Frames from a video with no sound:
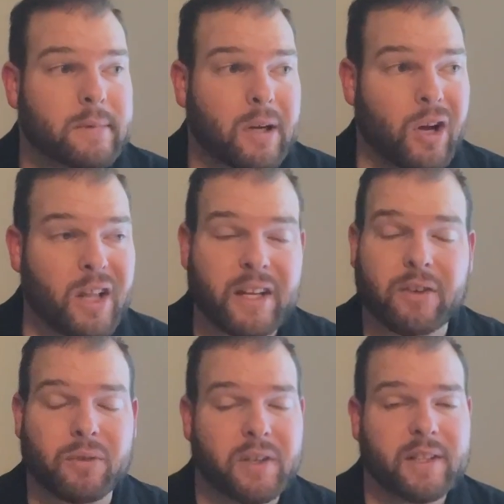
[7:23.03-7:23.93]
All I
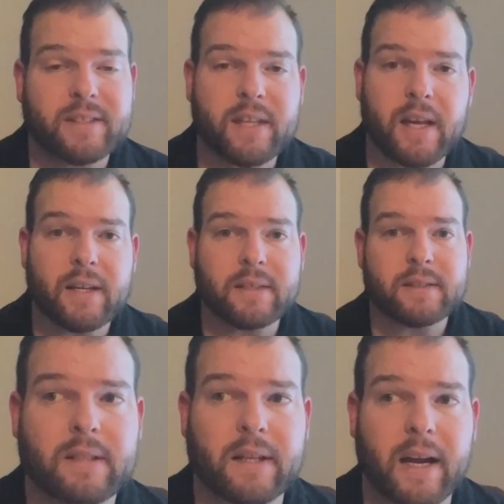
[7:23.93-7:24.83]
can really say is
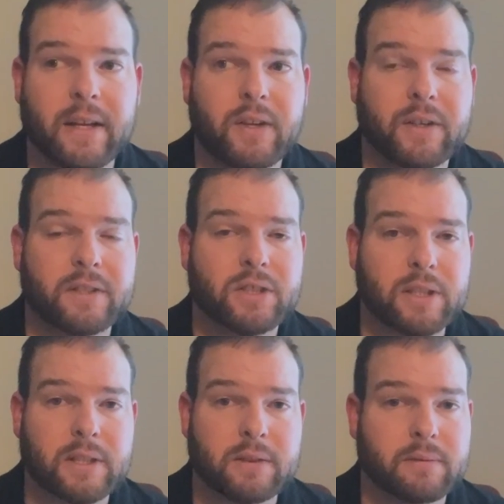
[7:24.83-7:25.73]
that I could
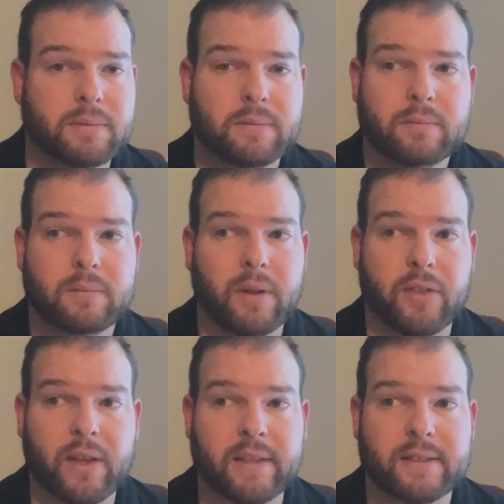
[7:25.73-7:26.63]
achieve the
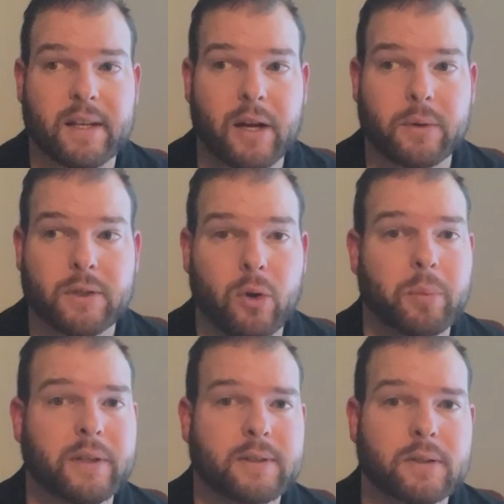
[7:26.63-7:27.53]
things that I was
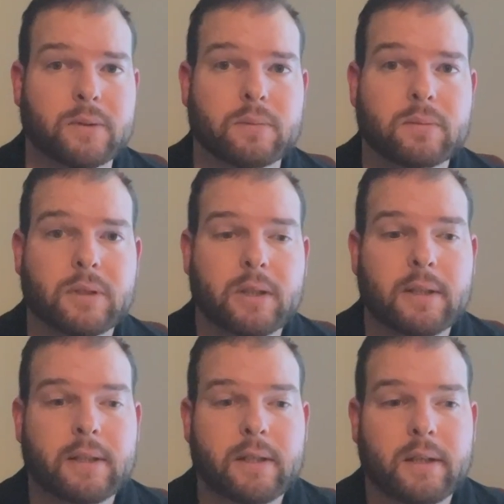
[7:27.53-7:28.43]
hoping to
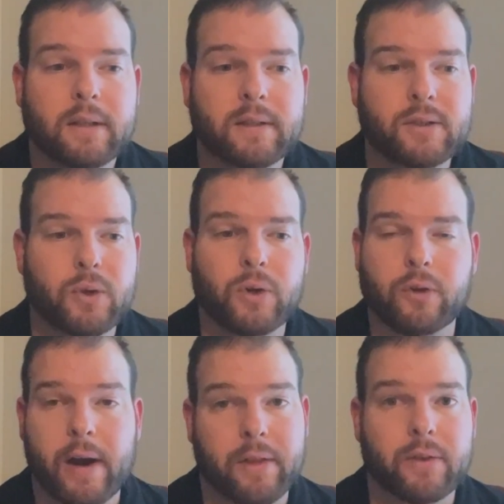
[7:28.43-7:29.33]
sooner
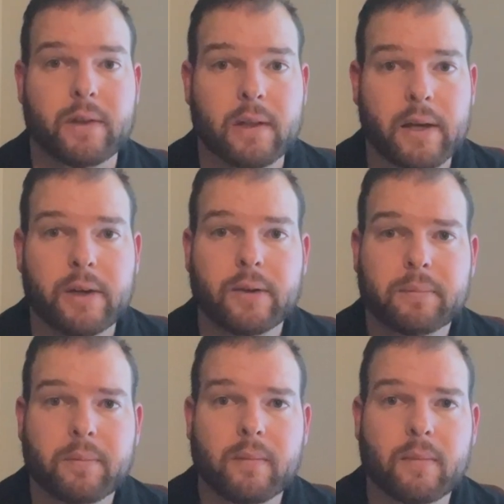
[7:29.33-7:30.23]
rather than later.
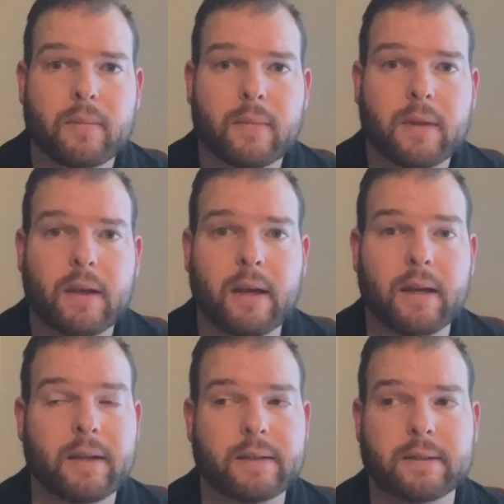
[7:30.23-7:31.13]

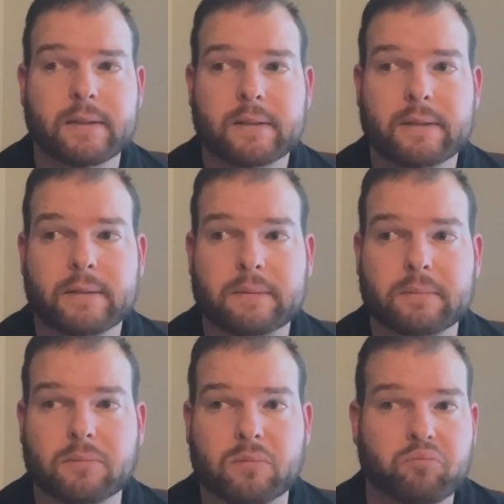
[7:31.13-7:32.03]
And
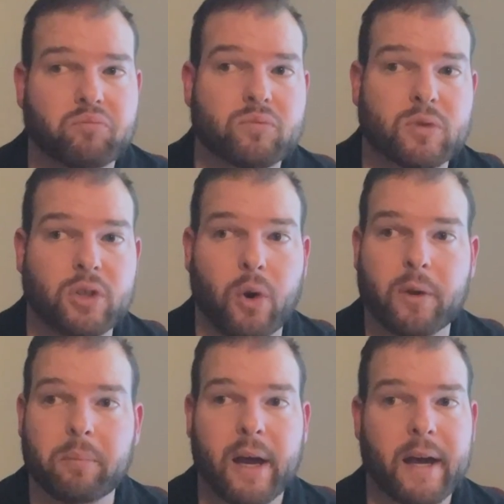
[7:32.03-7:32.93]

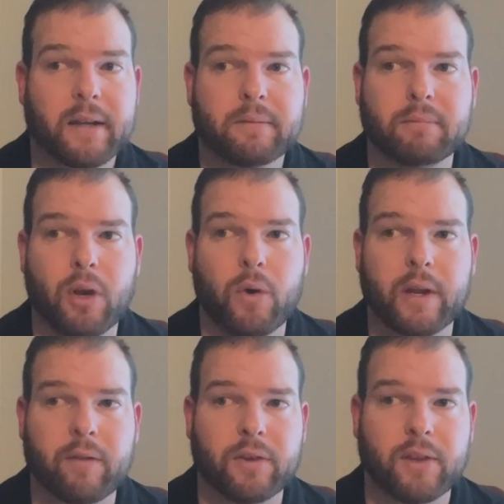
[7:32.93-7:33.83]
going back, knowing
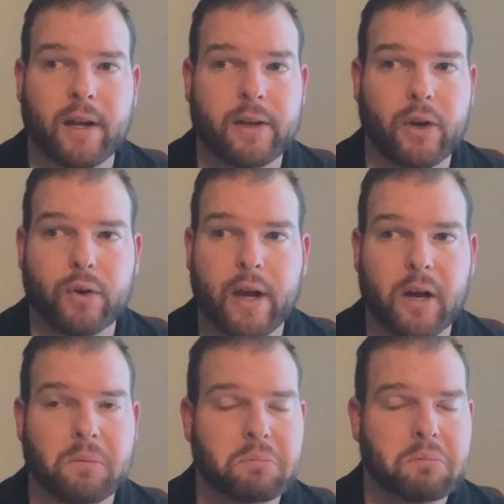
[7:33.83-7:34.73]
everything I know
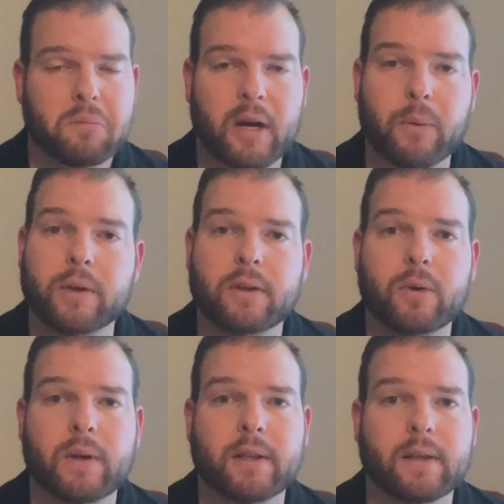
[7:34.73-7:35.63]
now, I wouldn't
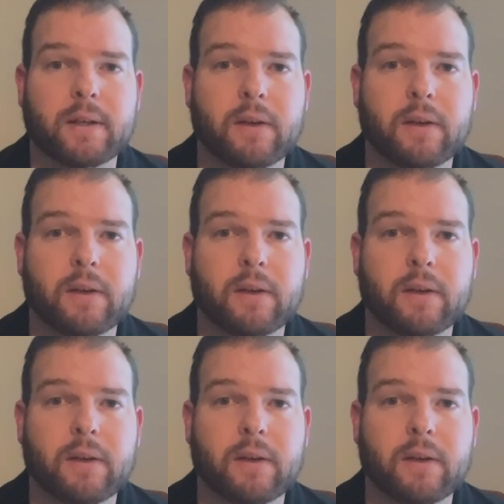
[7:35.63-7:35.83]
do anything